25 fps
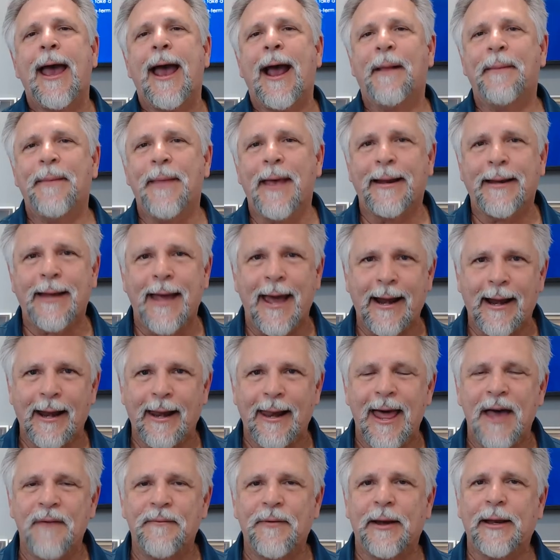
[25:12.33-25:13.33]
and then at
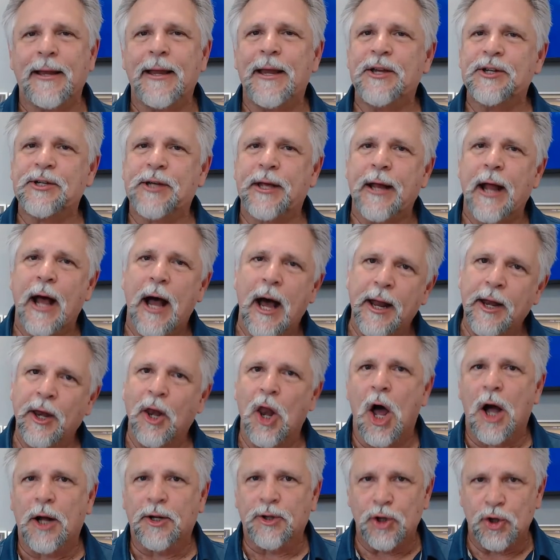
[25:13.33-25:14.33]
eleven he's going to
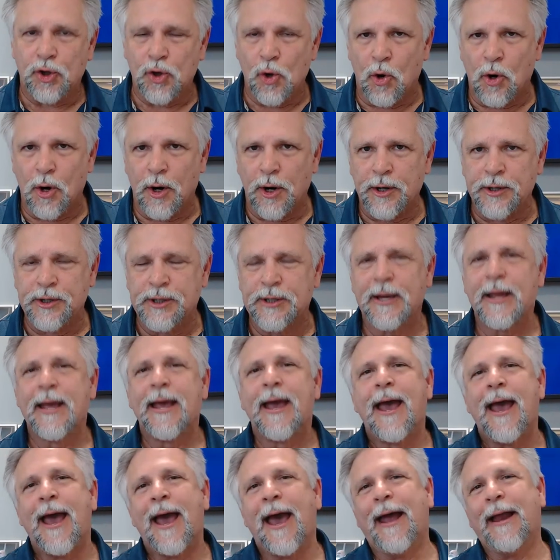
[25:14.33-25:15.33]
unlock the doors,
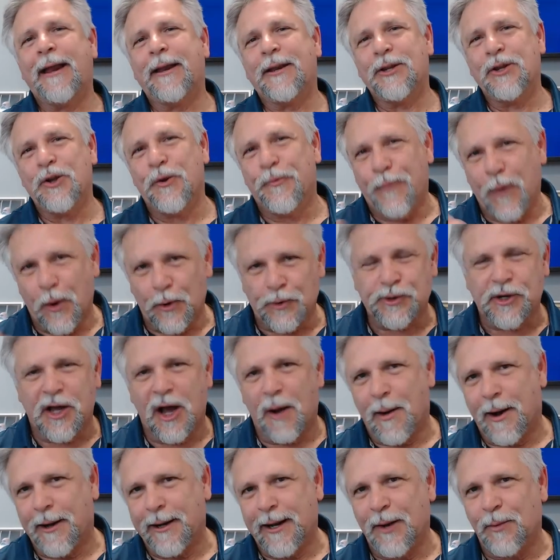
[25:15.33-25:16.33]
and you folks
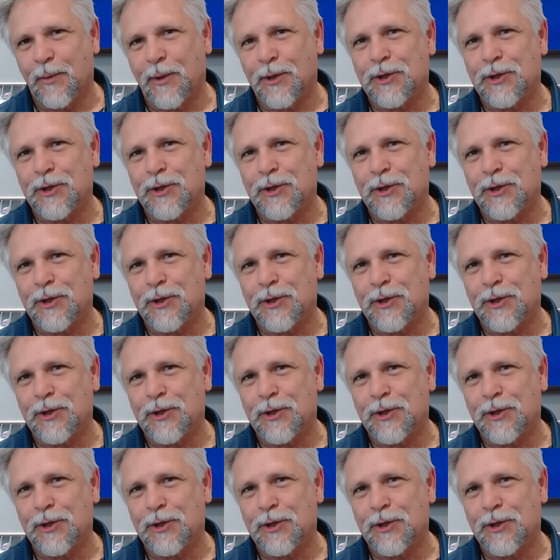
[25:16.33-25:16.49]
come on in.